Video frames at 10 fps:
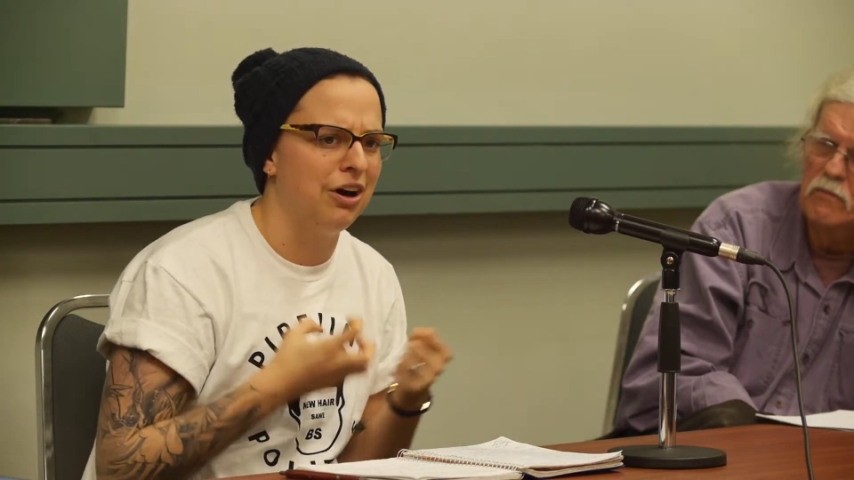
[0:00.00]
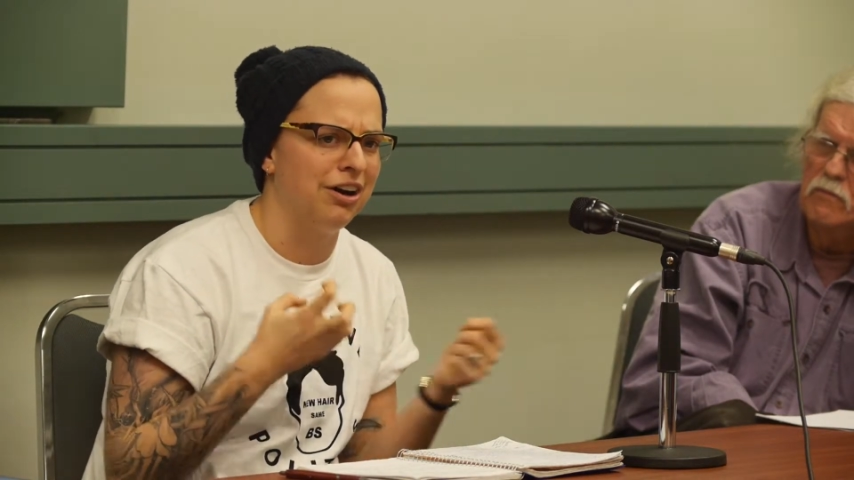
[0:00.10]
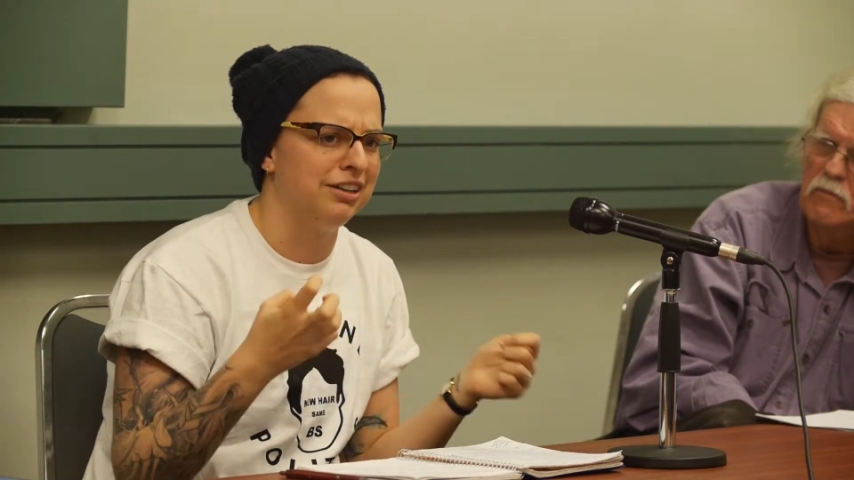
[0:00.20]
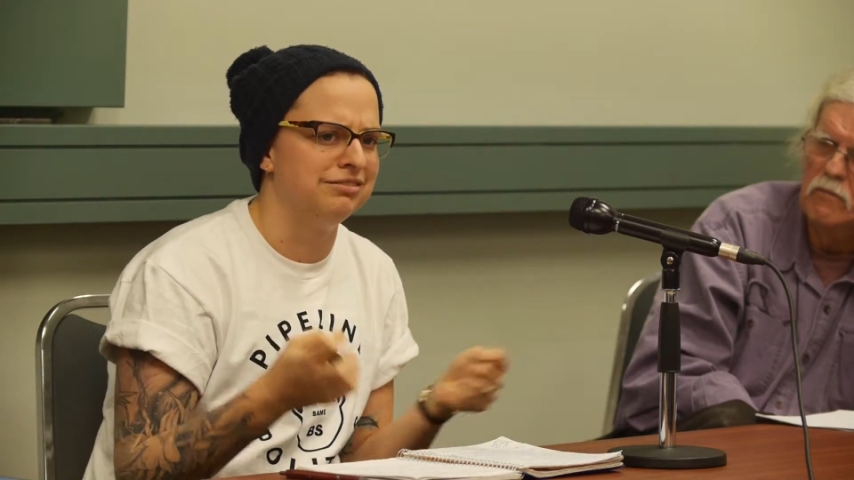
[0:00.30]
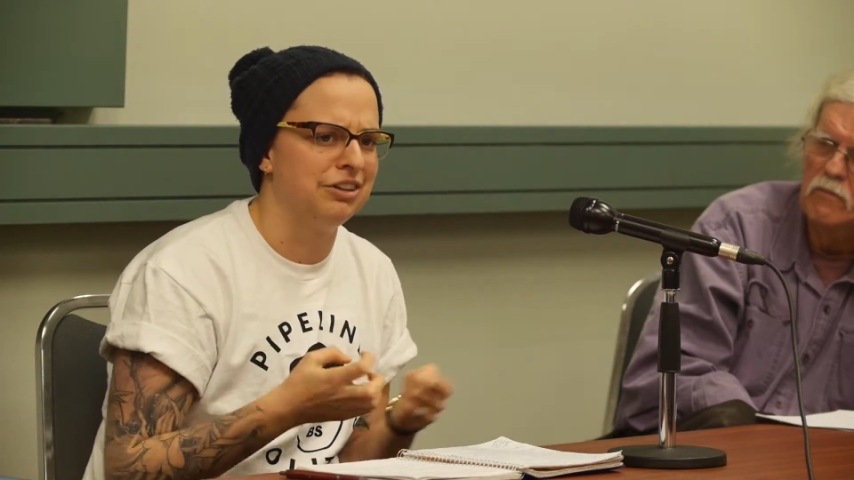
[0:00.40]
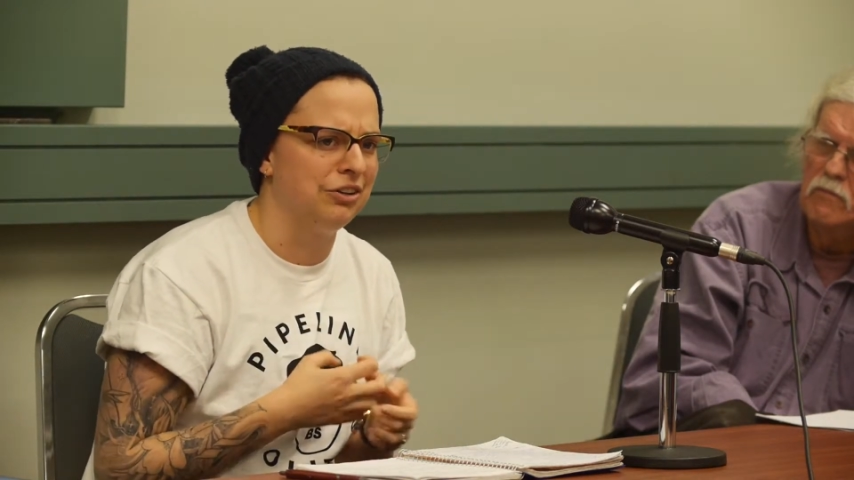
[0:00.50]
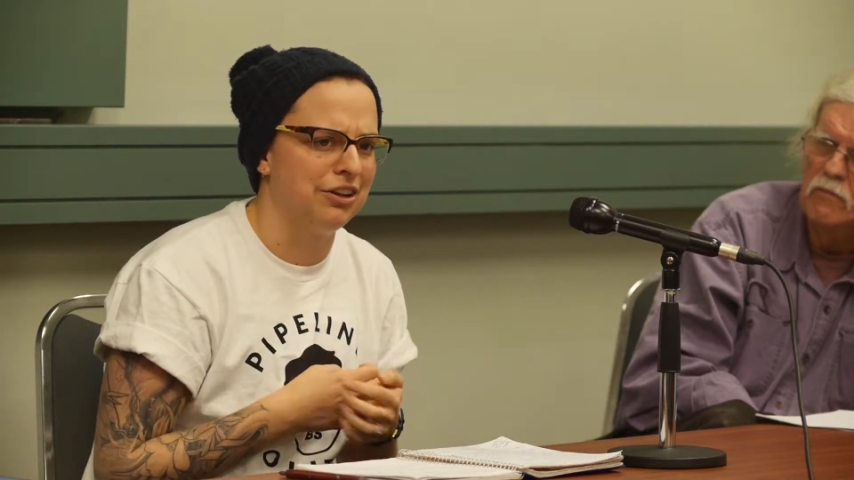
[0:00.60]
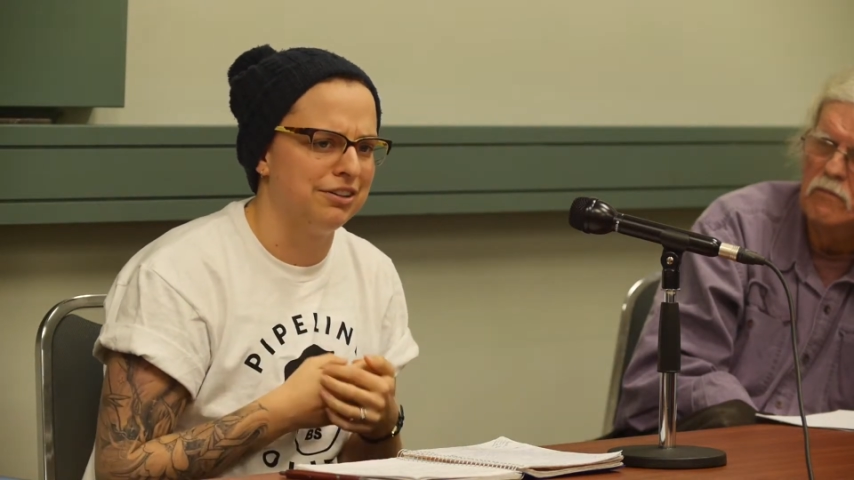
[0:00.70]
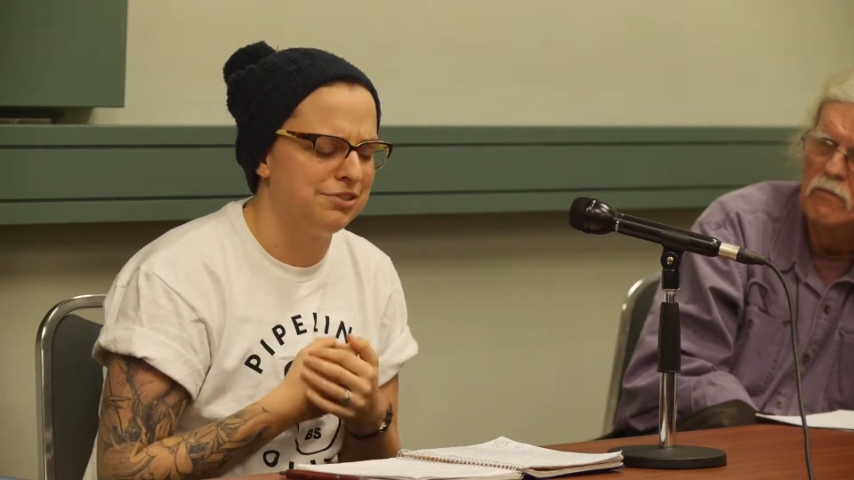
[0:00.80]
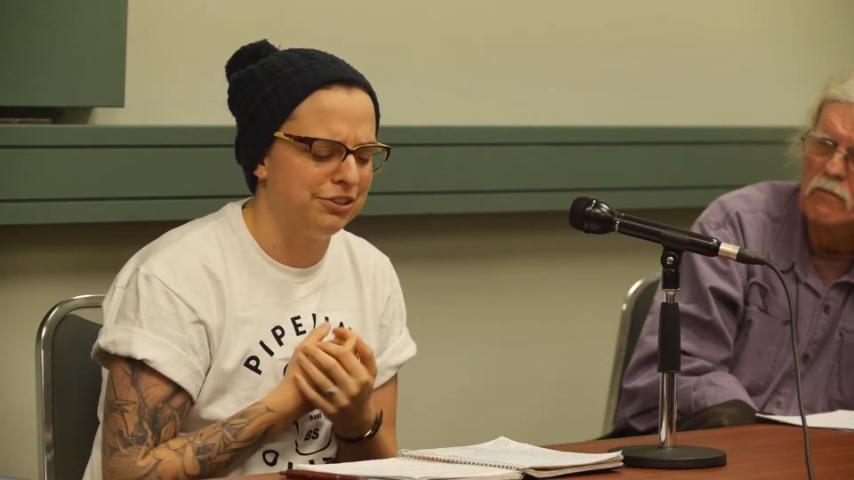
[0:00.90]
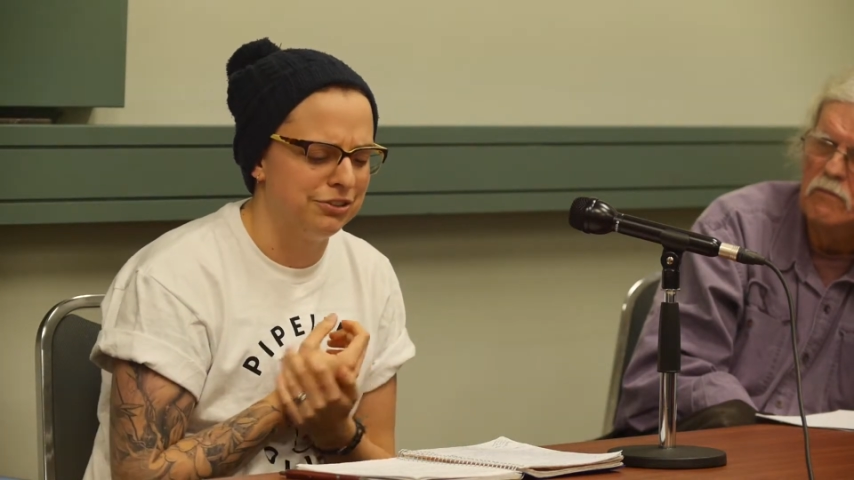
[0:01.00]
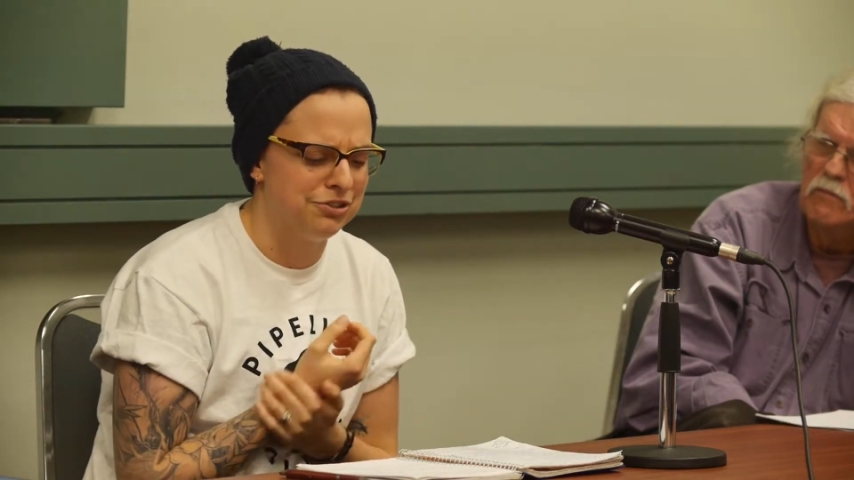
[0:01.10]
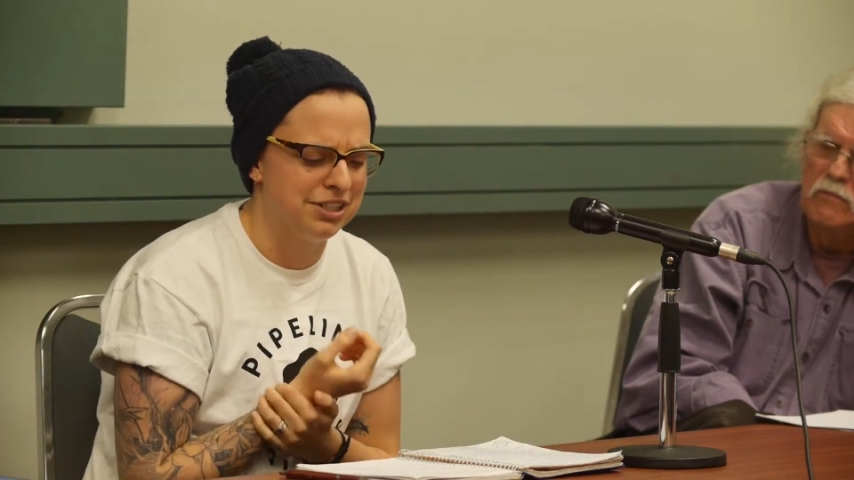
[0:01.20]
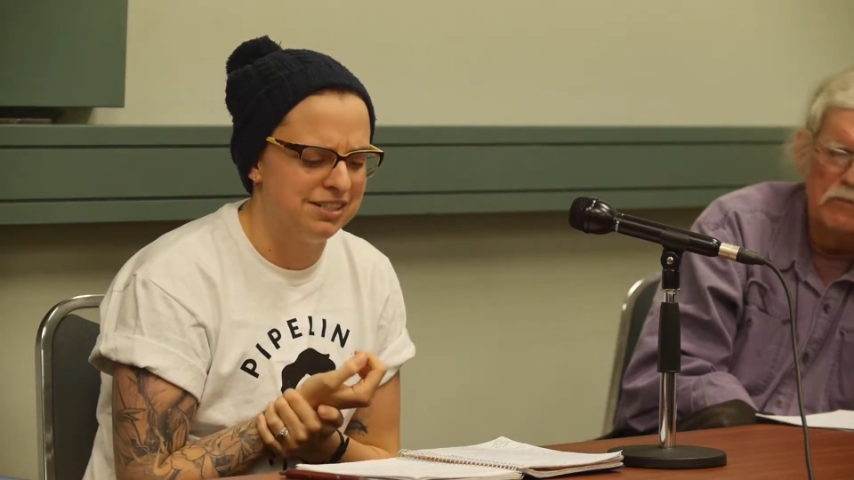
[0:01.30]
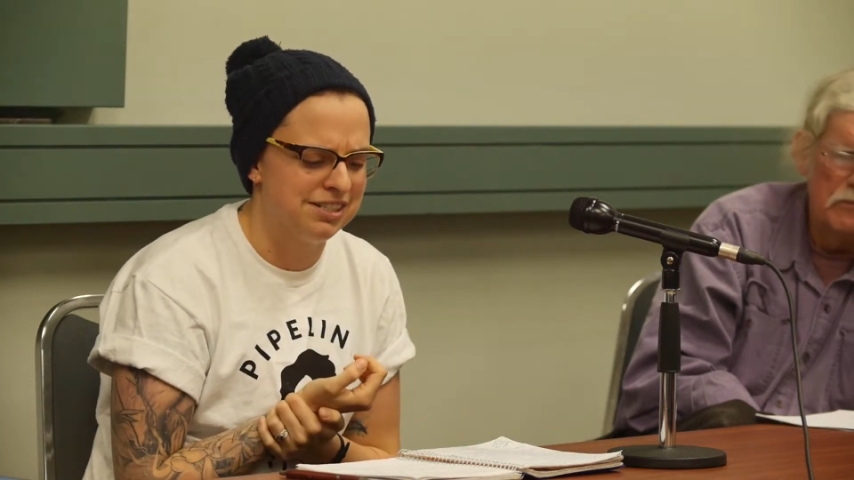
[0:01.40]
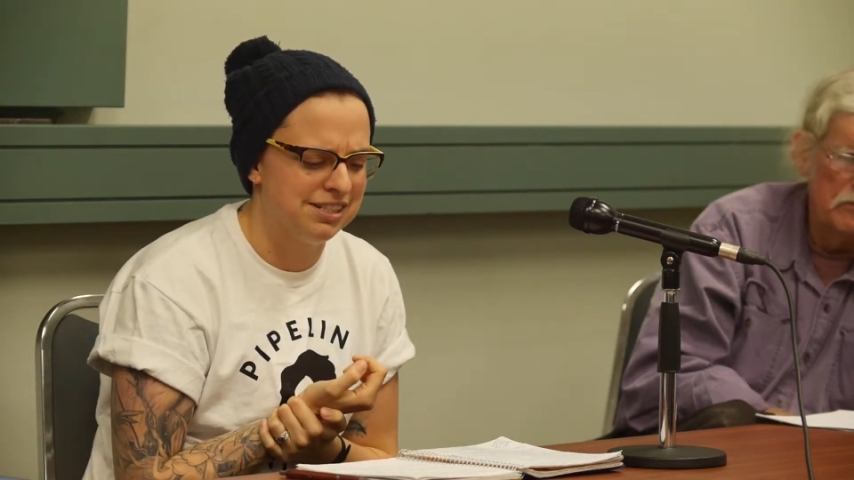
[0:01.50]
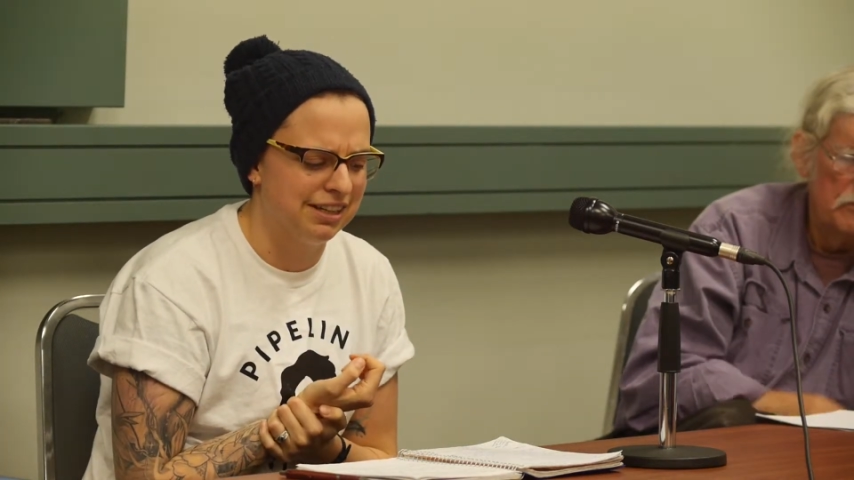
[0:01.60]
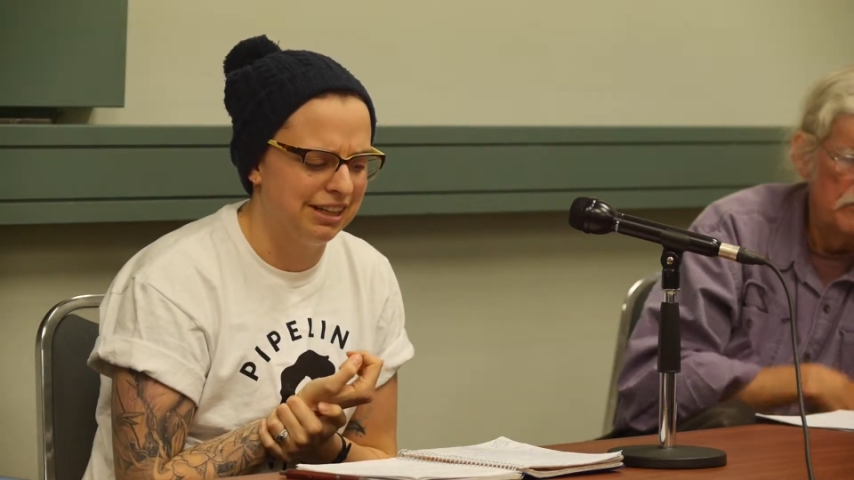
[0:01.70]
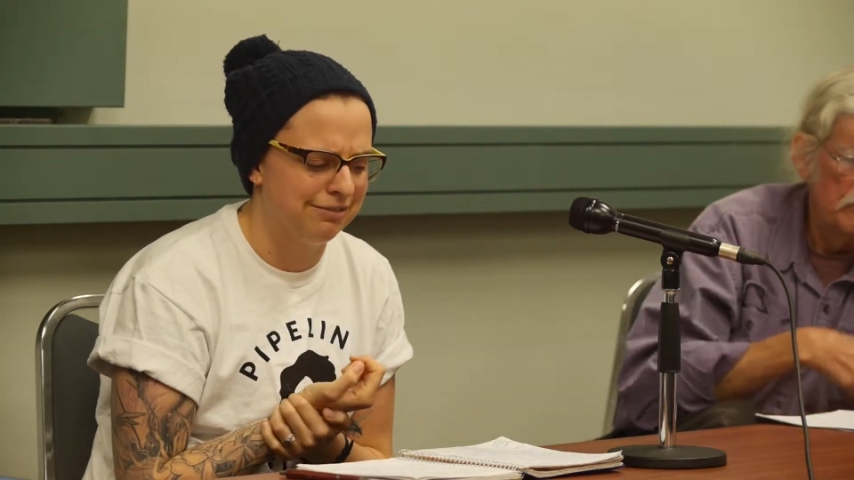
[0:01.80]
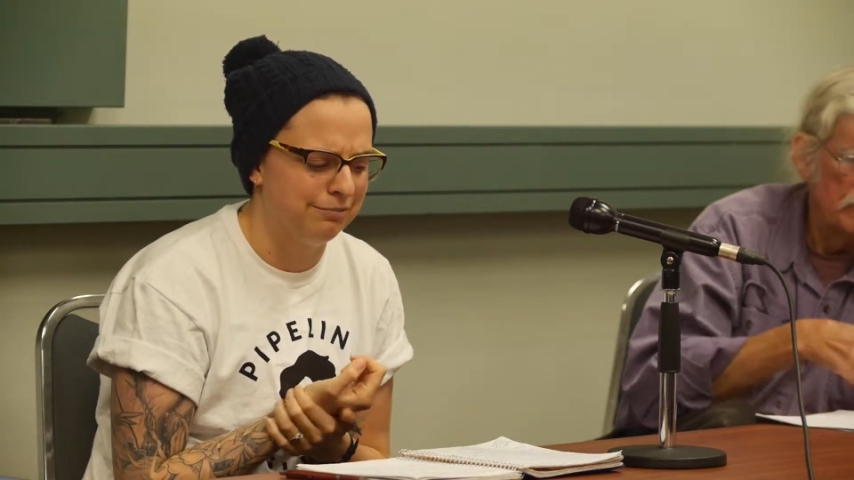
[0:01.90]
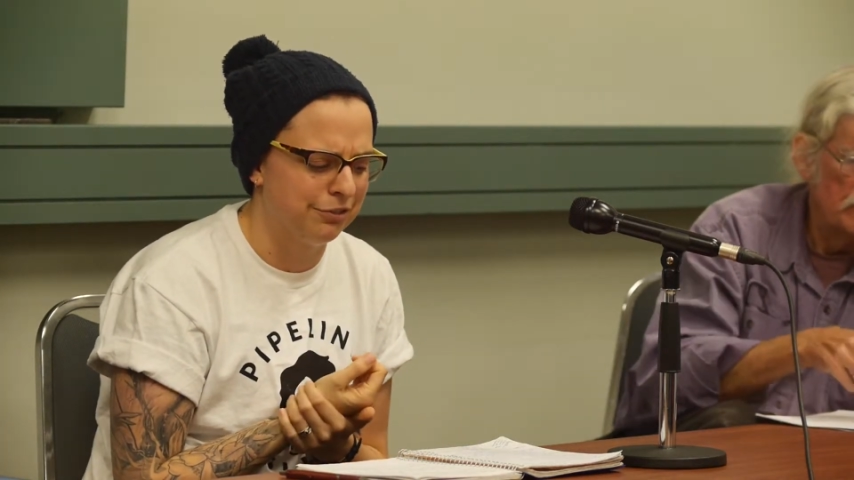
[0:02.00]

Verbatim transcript: on a lot of solutions um,